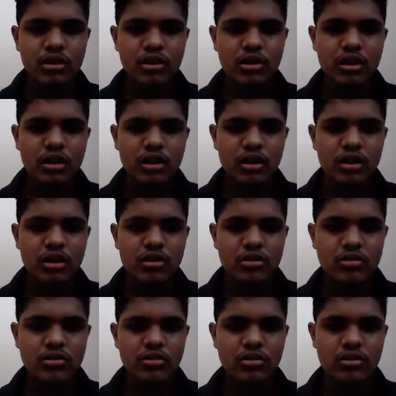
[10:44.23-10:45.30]
So these are
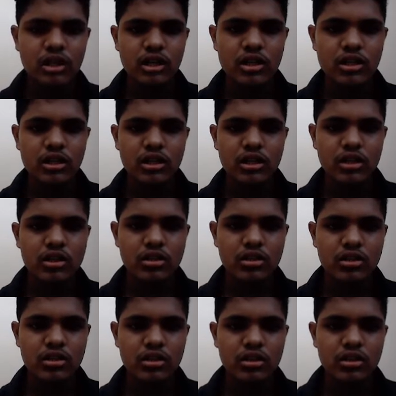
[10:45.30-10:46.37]
the
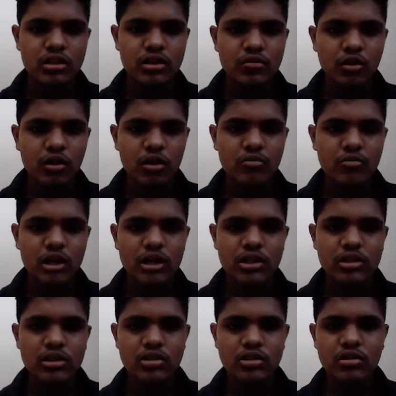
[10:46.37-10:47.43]
formulas. These
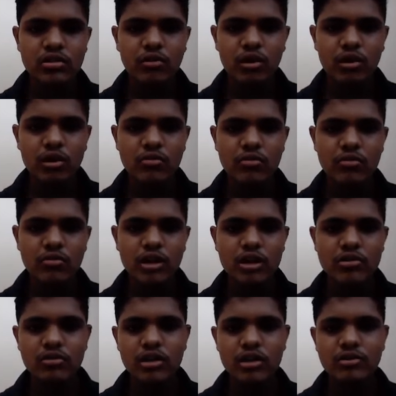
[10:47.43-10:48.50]
are the formulas we have
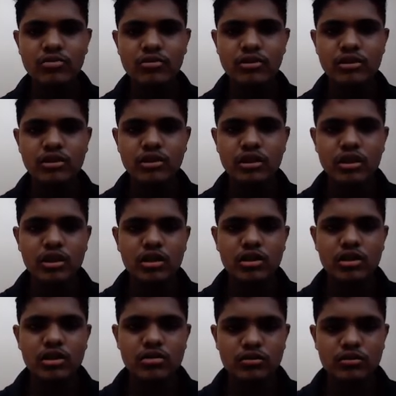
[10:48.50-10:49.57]
used.
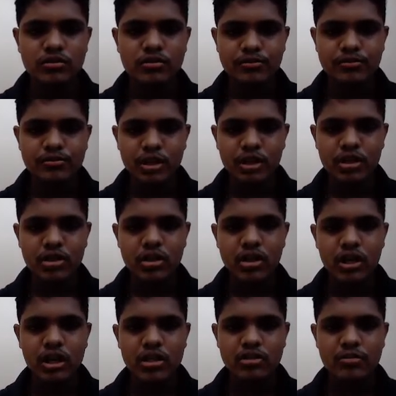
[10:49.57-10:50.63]
So in the
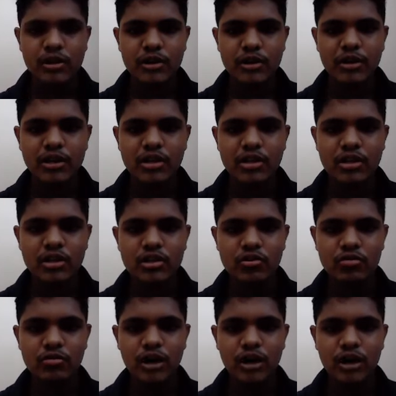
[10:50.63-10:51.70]
experiment to
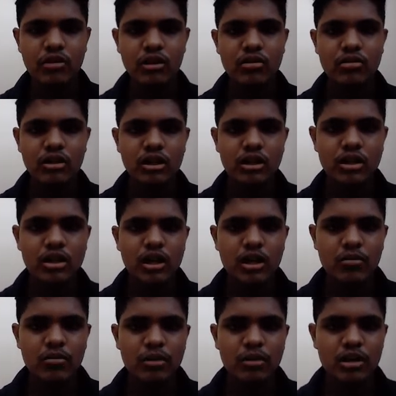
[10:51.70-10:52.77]
find out the
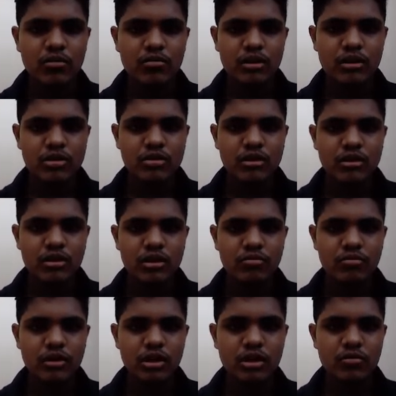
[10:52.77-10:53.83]
peak inverse
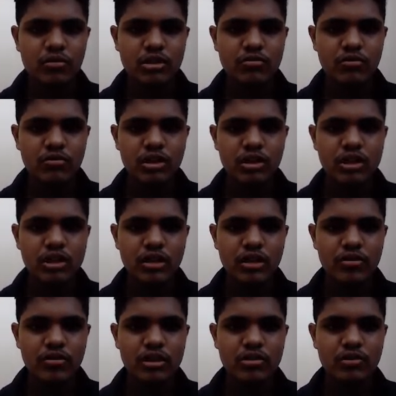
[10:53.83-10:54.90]
voltage,
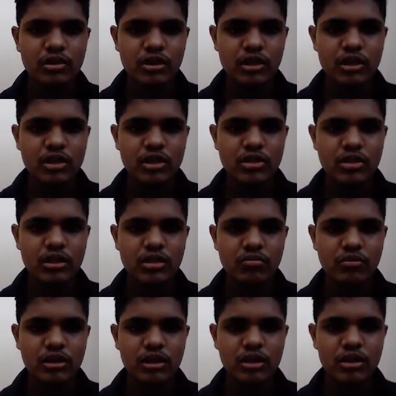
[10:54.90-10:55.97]
average voltage, and
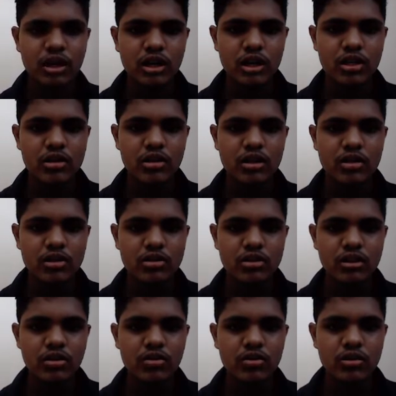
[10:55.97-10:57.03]
peak in current across the
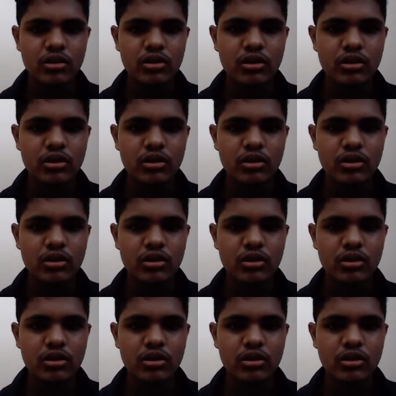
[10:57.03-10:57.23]
load.